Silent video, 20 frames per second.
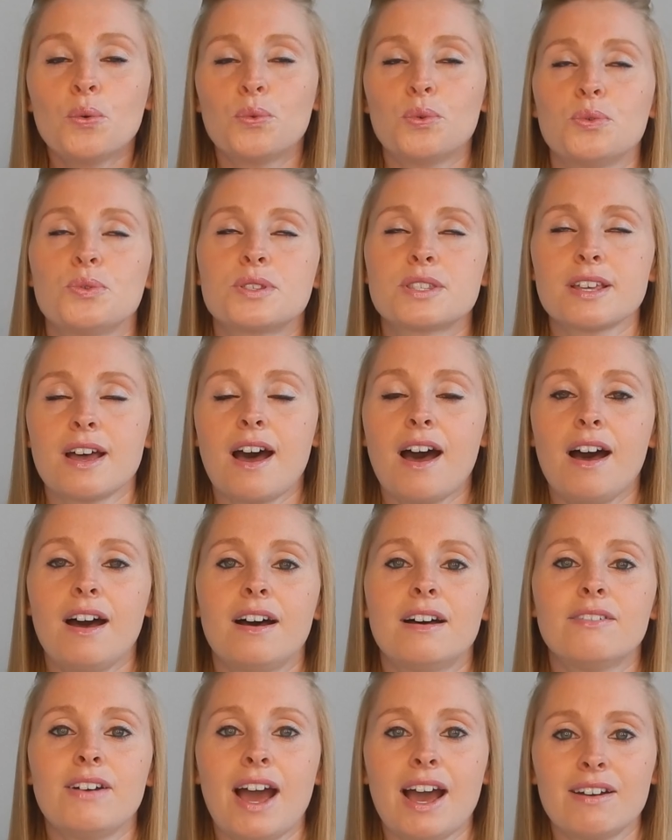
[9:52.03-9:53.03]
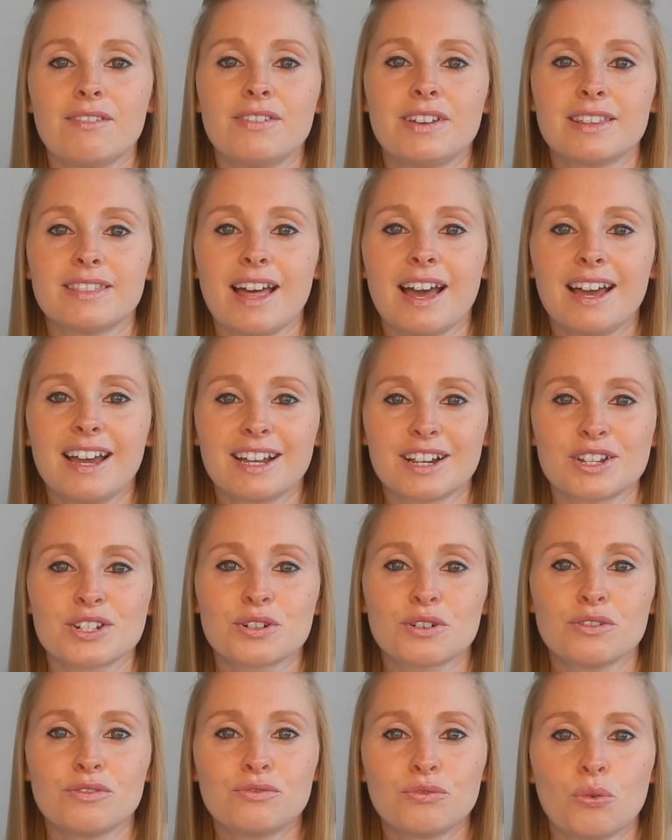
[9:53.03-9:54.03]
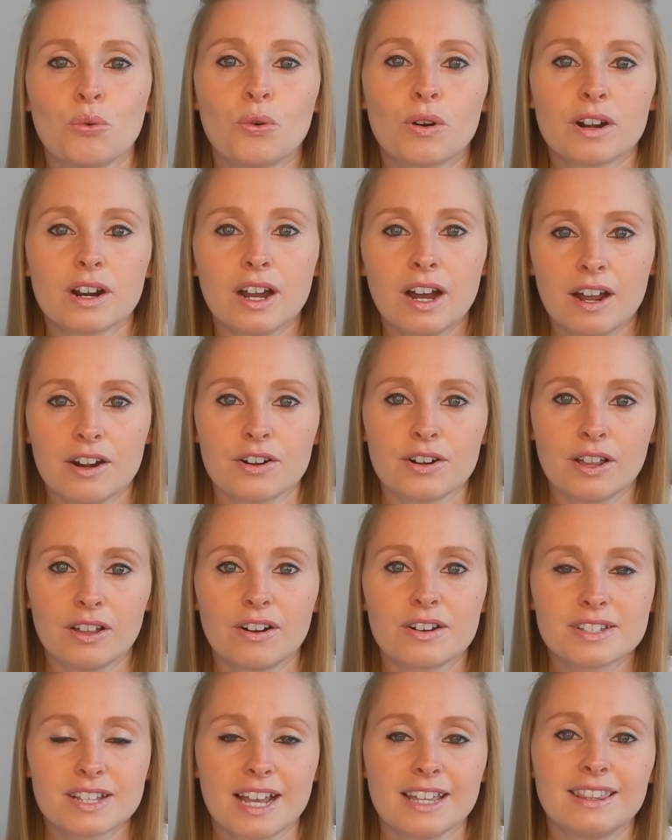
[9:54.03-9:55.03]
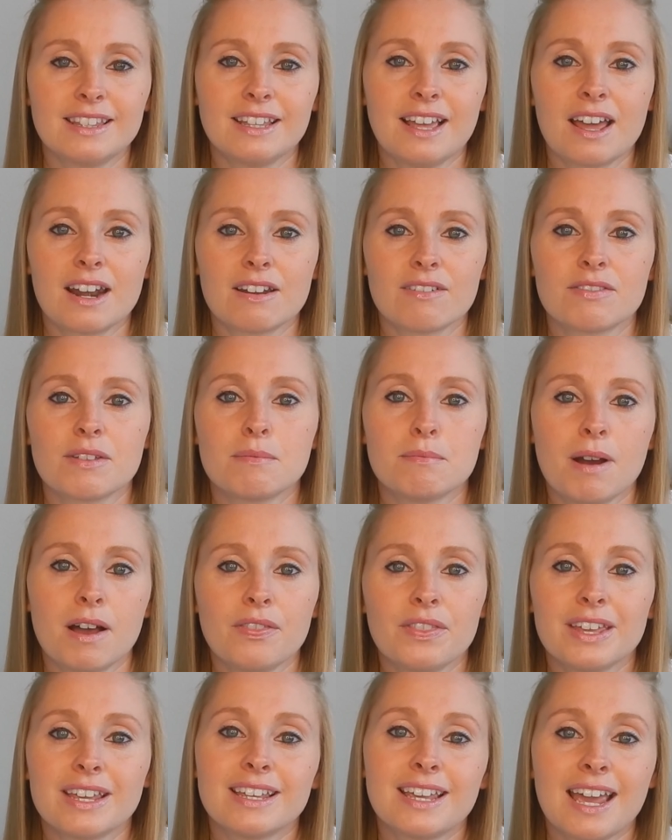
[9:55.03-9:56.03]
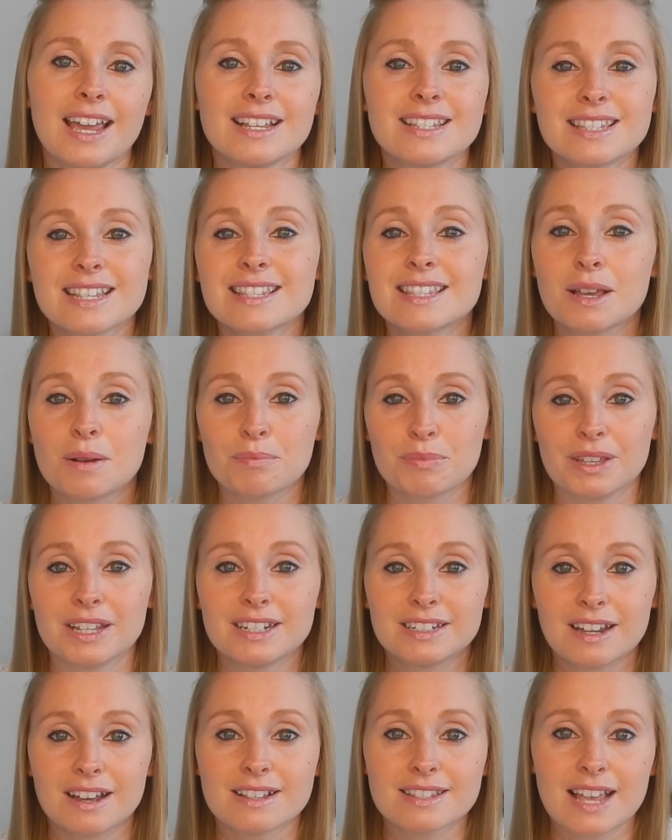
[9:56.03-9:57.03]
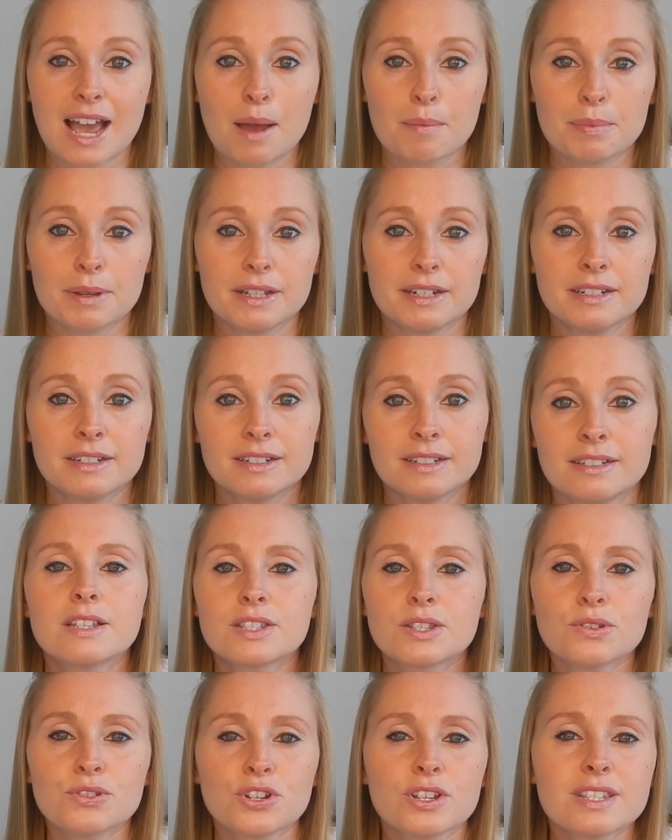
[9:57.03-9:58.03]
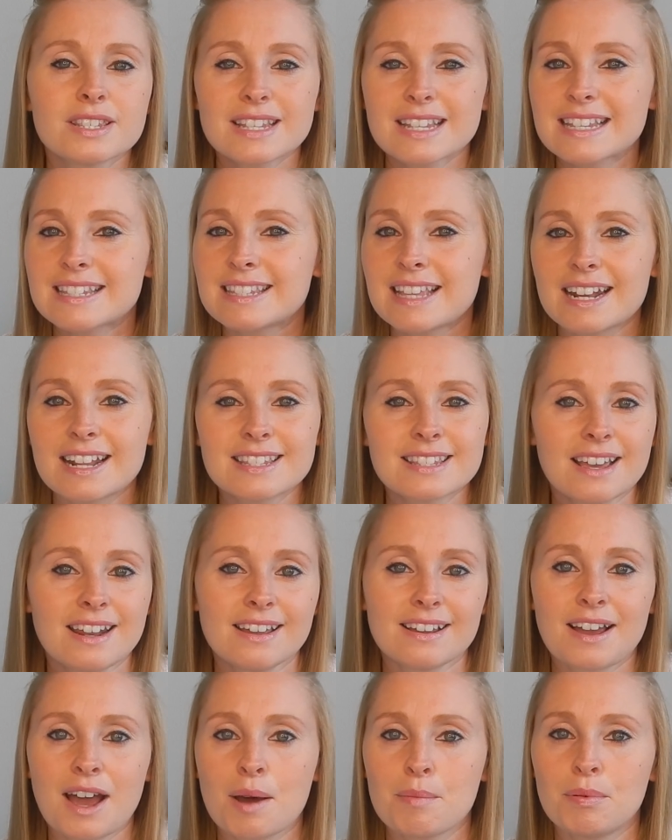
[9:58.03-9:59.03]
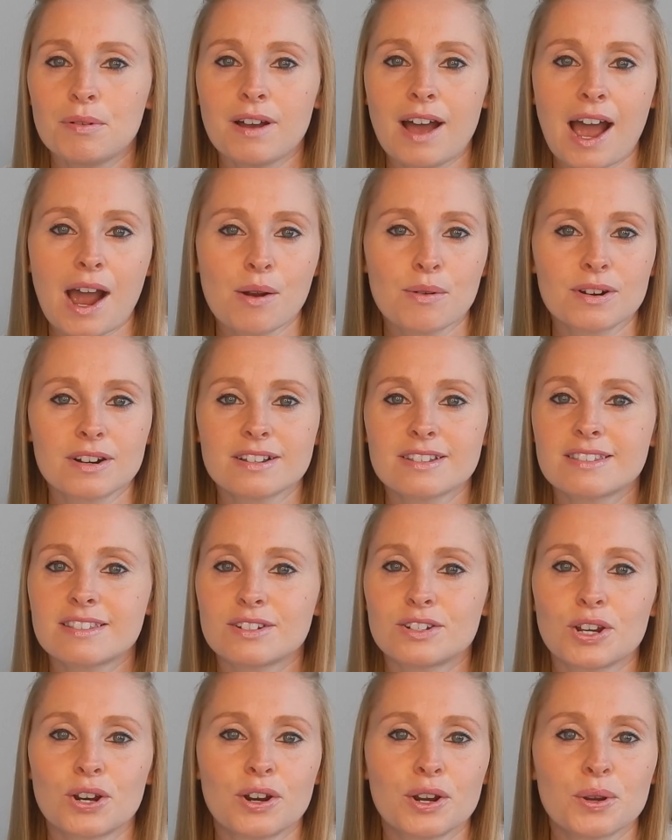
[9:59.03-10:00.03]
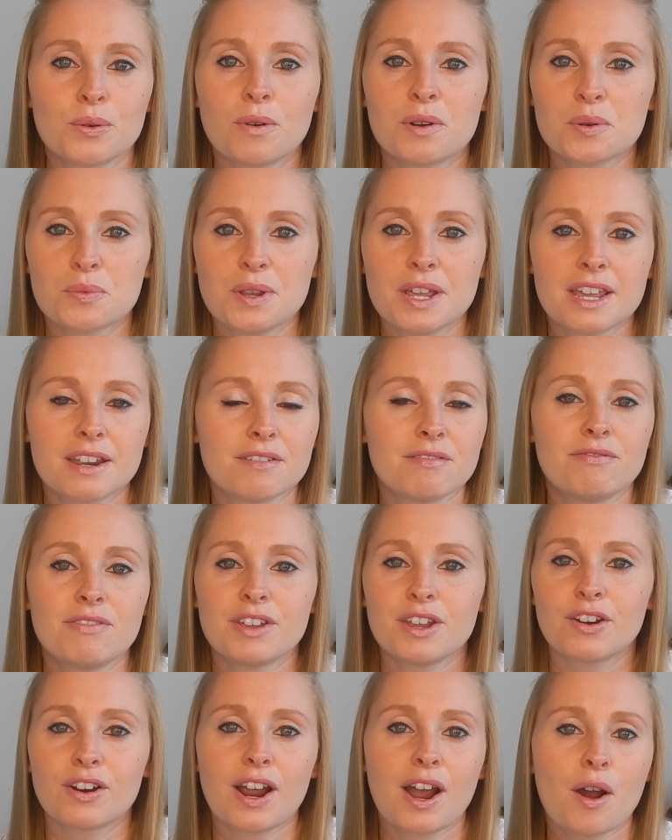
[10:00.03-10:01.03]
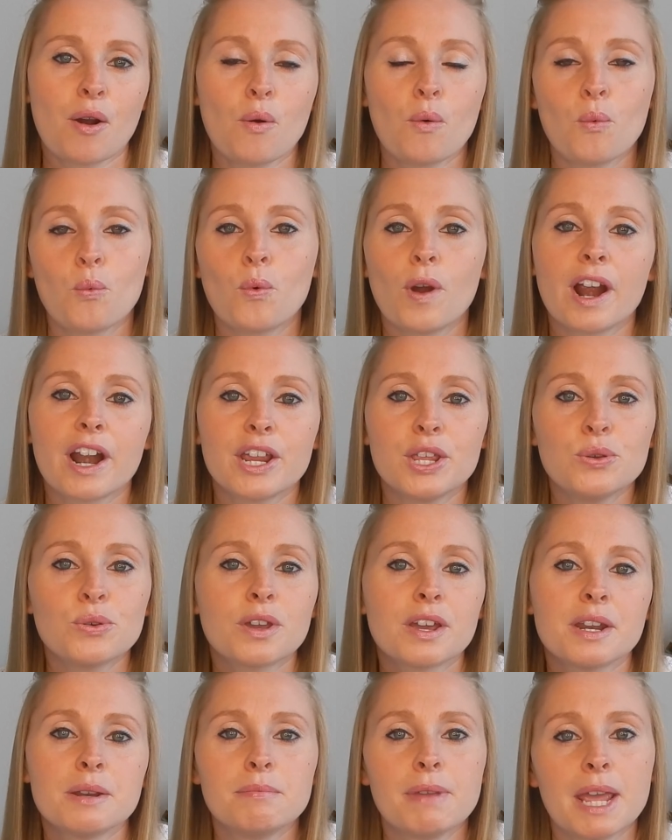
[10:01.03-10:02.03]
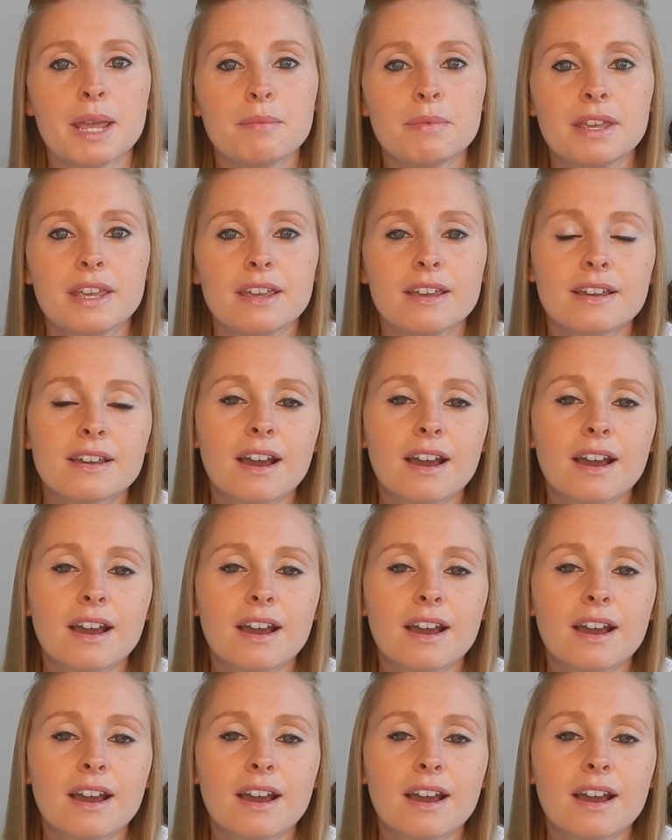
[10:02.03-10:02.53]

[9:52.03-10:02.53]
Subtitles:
woosah of having that extra $400 at the end of the month in case something does happen. So just set aside a couple hours during one week and figure out where you can maybe